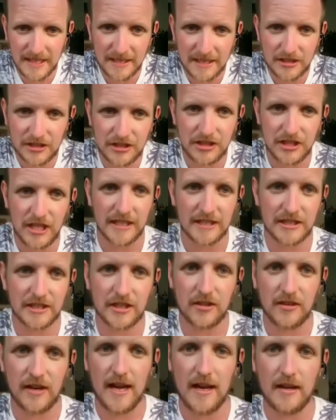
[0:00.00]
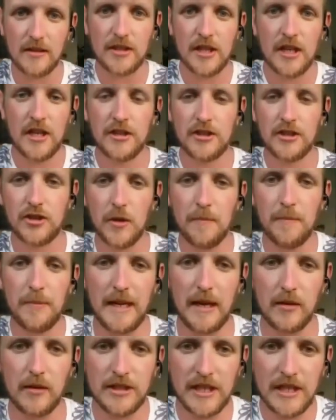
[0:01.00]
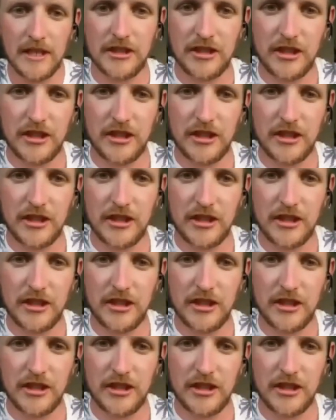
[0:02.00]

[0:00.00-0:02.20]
Nice chest to ground, jumping out,